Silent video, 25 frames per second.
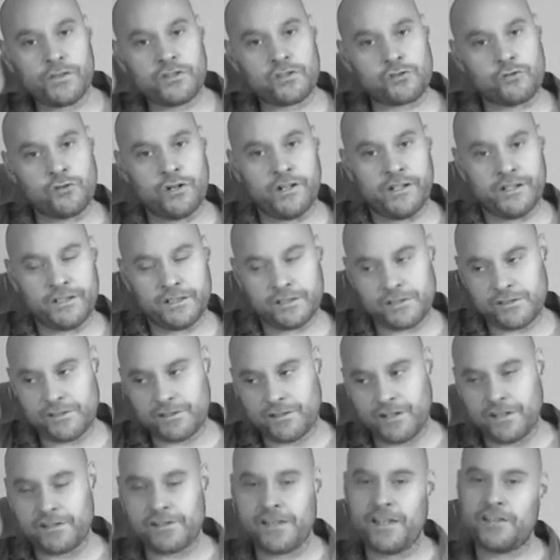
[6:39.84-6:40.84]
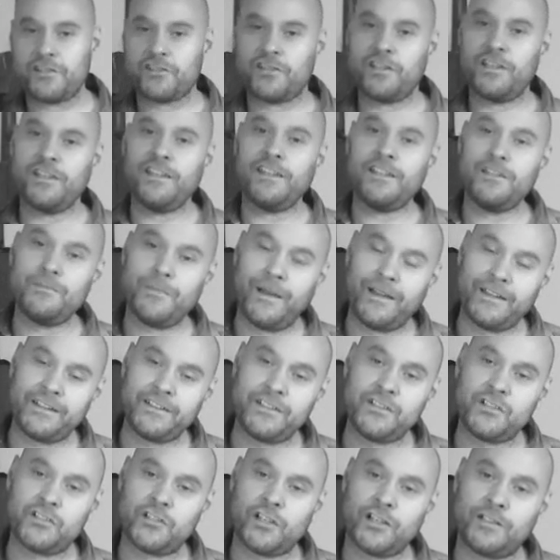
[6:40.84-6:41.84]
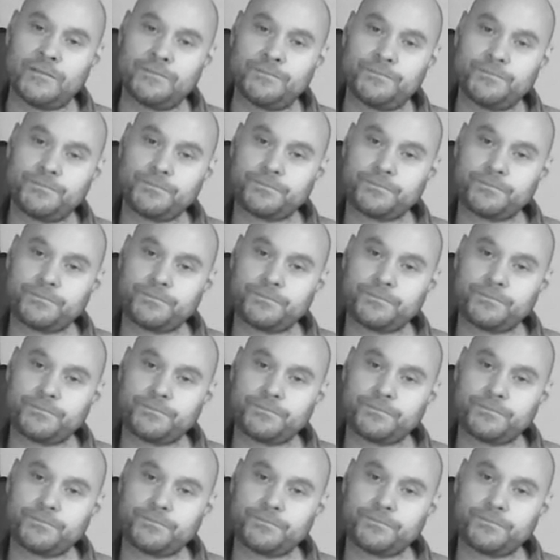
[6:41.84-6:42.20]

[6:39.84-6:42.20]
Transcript: the strings. Okay, so that's your E major.